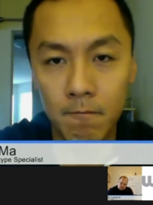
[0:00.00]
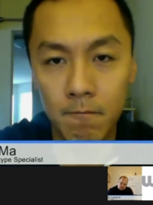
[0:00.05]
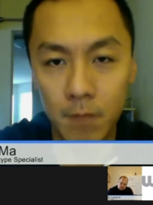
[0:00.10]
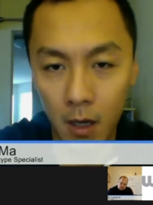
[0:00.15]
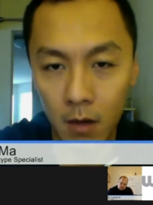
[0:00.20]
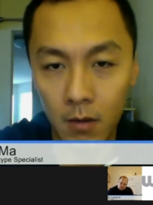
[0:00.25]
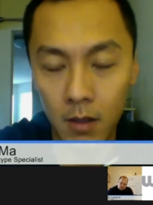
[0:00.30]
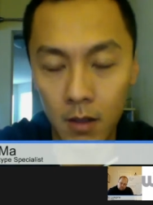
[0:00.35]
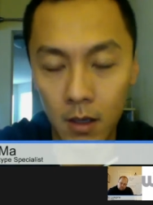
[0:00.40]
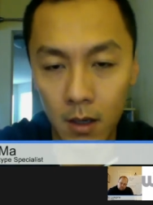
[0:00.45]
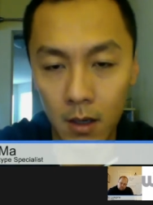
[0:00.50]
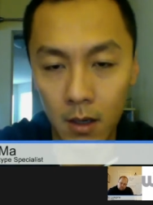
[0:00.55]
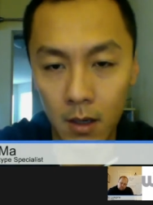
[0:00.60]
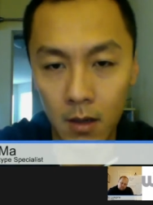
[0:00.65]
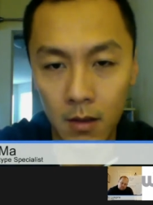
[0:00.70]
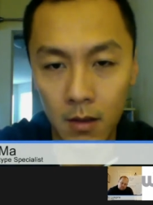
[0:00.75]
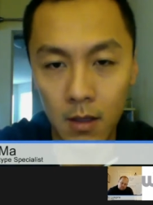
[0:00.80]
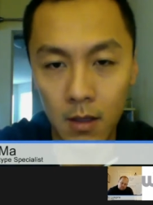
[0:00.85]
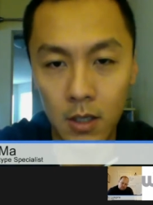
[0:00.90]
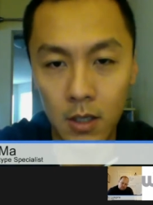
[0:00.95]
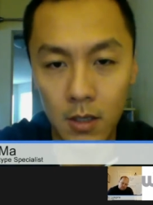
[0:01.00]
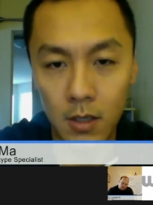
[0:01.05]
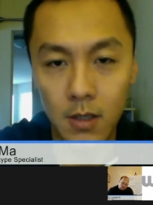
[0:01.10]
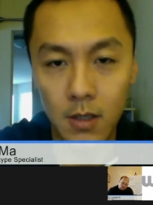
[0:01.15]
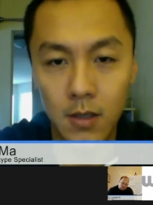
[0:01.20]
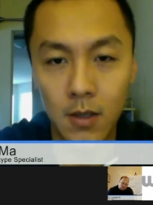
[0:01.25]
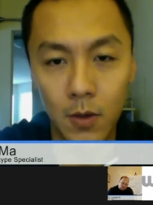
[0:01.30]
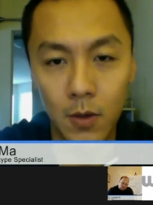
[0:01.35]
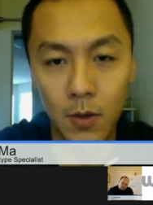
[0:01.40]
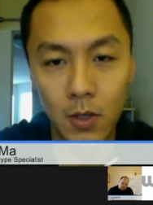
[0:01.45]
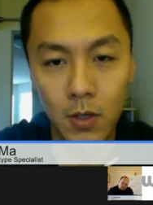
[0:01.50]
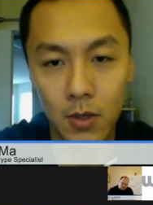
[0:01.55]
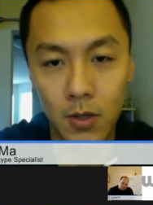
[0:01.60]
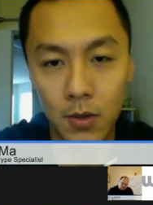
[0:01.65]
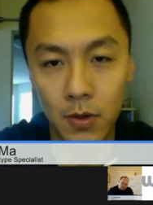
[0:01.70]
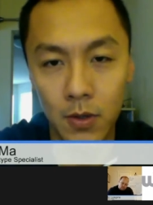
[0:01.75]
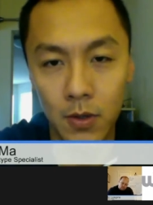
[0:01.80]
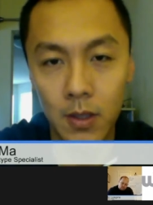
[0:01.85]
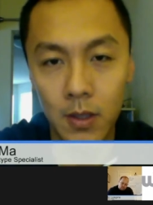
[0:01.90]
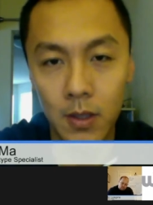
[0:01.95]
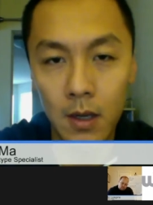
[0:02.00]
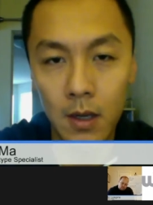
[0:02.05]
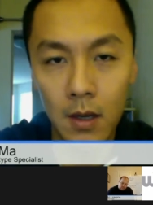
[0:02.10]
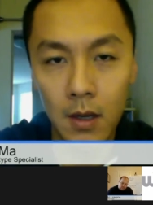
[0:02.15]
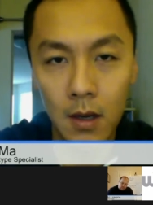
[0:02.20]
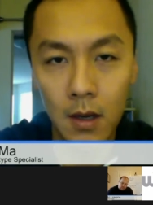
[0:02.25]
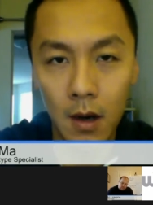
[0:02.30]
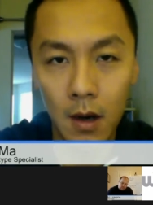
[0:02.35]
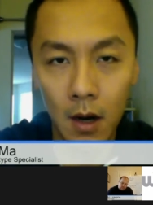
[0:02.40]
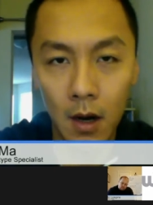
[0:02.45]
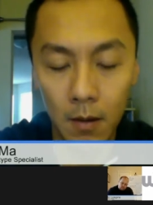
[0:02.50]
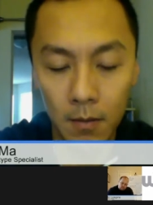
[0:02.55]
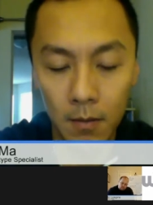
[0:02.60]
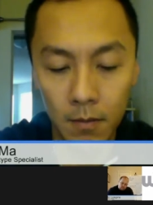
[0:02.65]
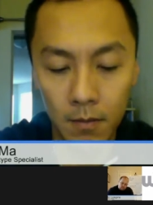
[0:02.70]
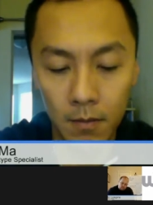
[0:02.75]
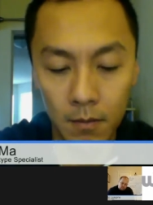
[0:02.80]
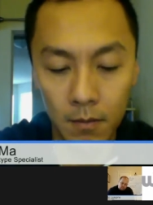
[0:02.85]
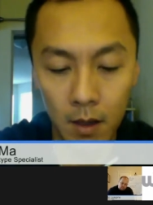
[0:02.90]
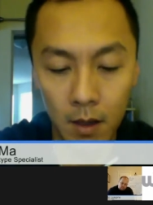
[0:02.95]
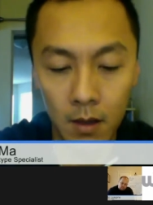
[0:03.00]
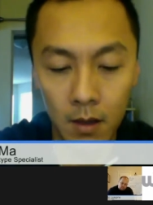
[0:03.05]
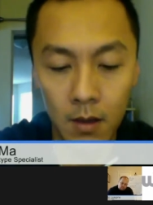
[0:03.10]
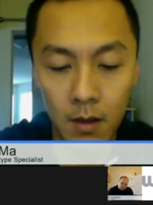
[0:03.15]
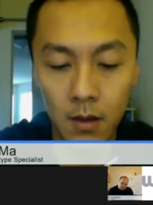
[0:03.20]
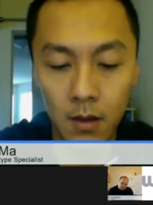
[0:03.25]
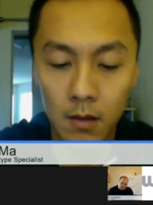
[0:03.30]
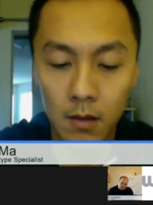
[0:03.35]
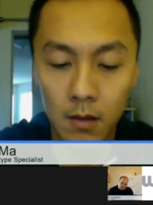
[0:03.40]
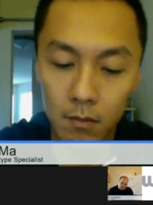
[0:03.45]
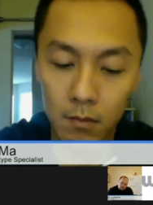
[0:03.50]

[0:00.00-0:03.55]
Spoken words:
The judges know what you're doing, and